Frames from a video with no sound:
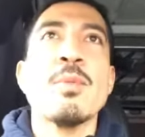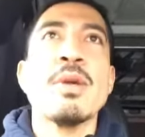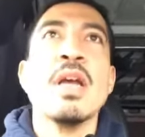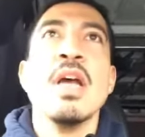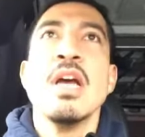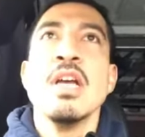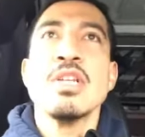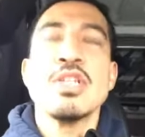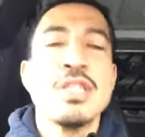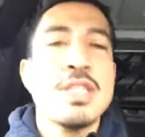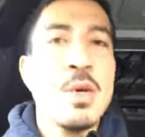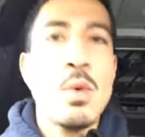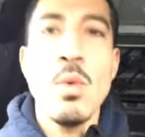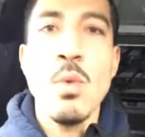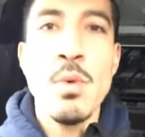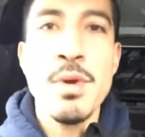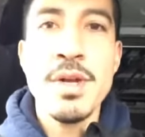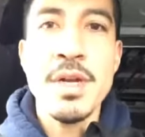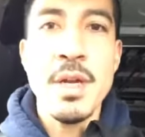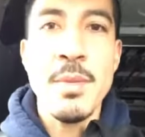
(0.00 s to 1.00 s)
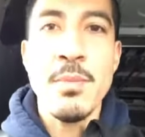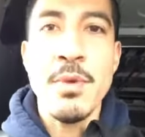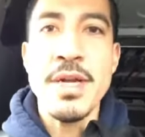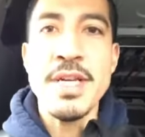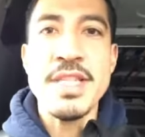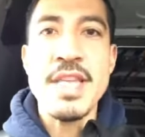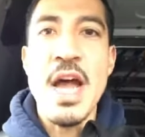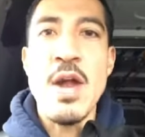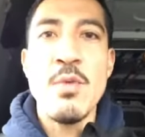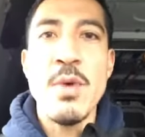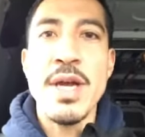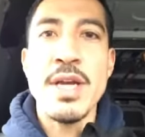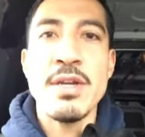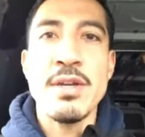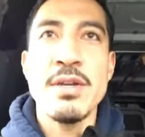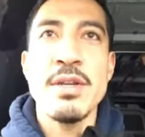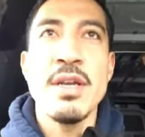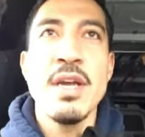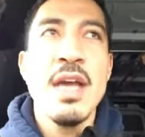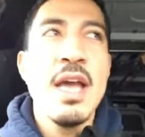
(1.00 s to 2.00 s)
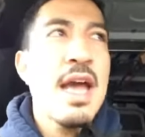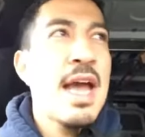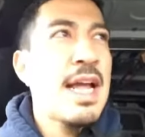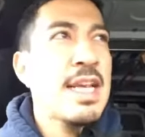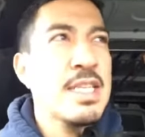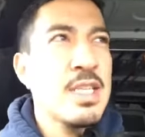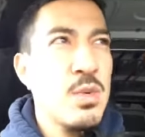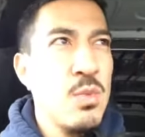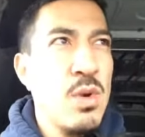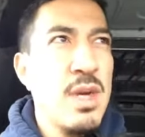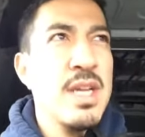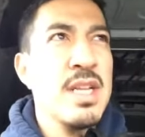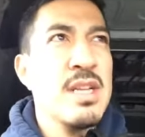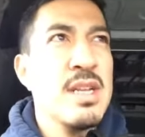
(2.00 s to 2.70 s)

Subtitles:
She said, "Well, we're going to break that record." I said, "What?"